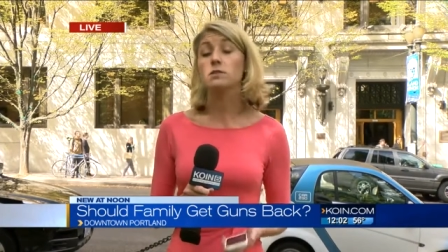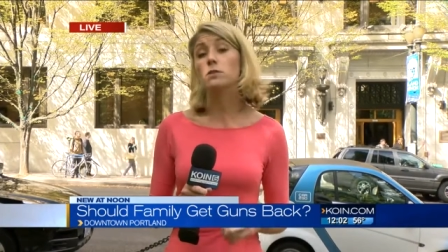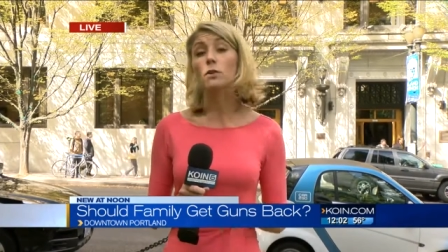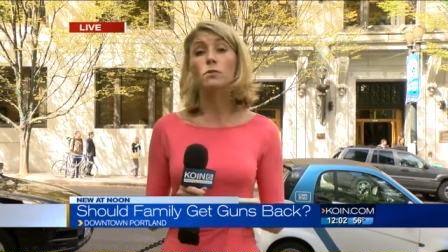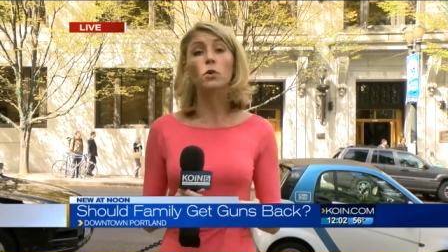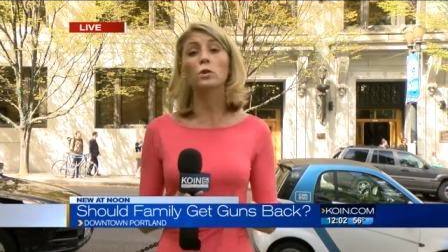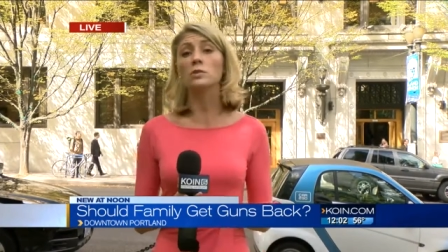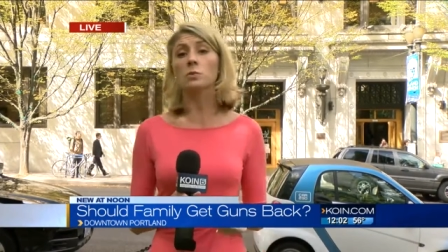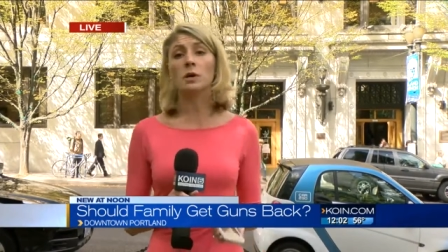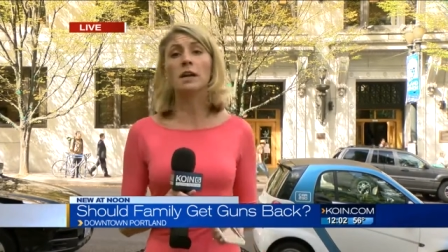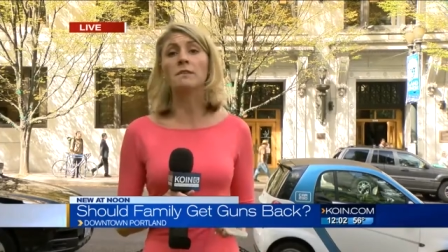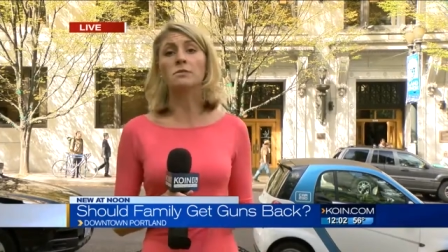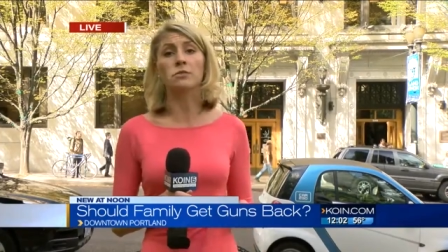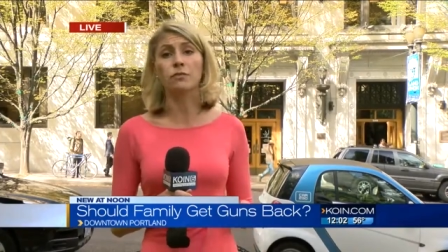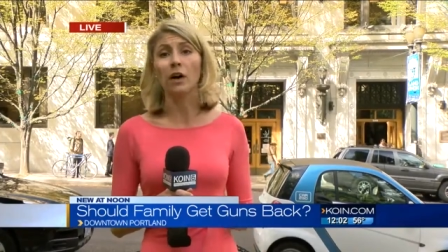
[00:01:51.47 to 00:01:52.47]
So, of course, we're going
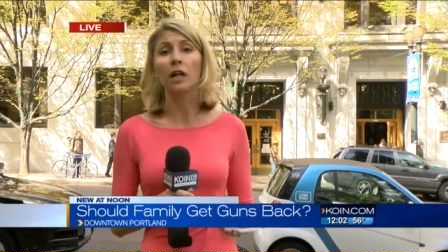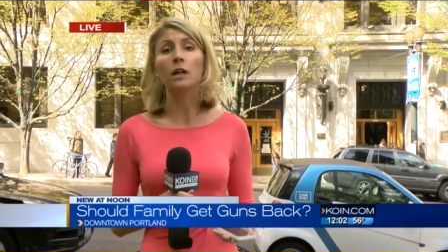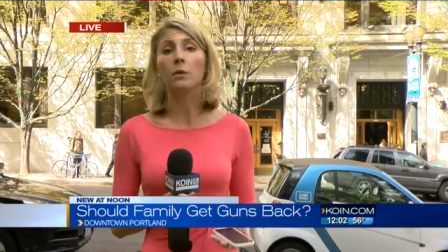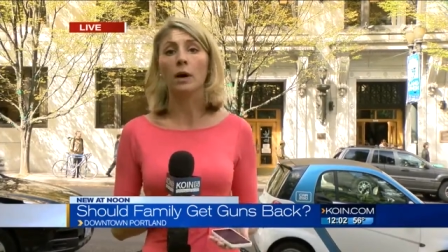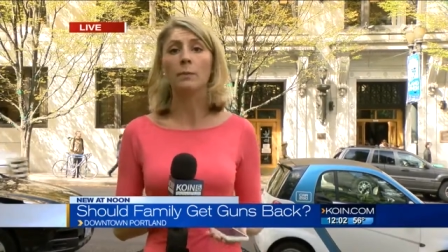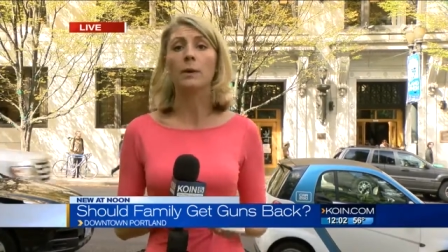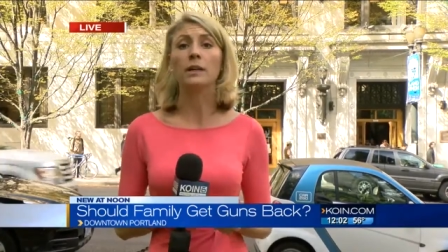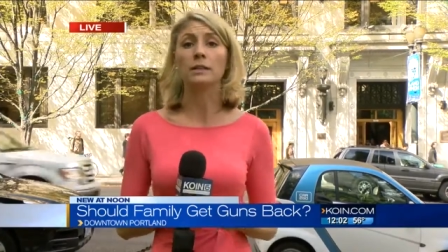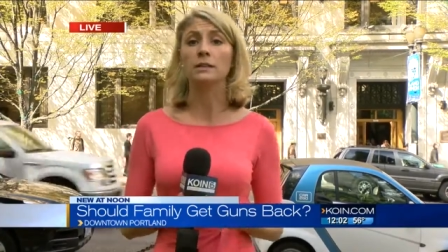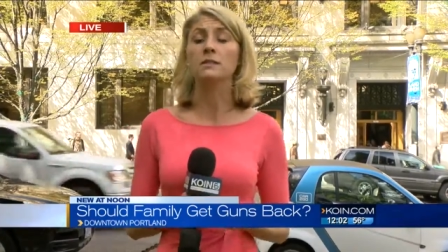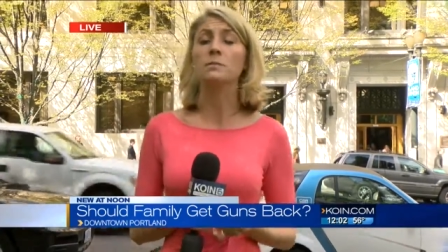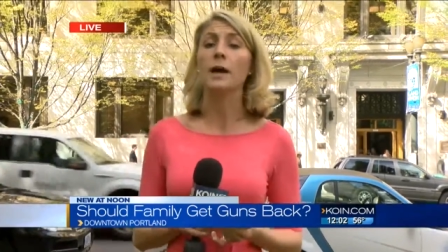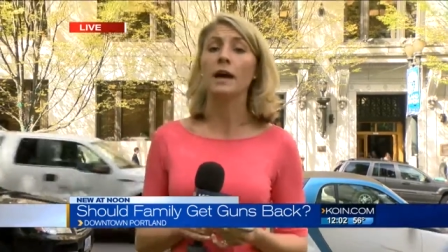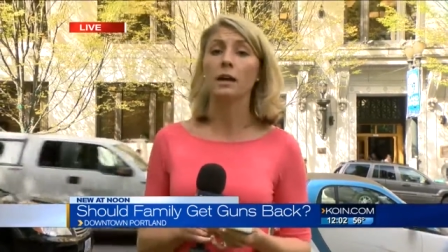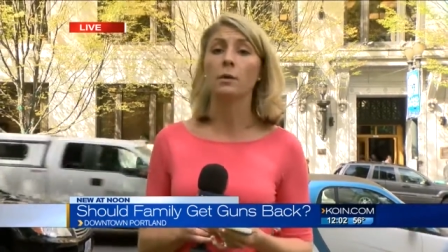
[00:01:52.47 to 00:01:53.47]
to have to follow up on
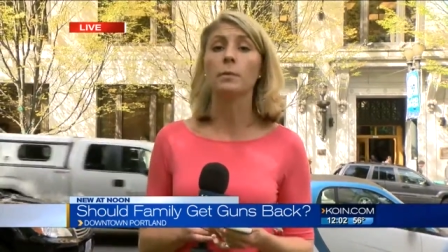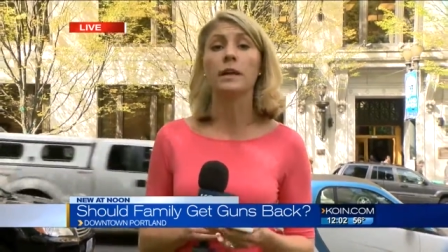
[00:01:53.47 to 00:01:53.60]
this matter.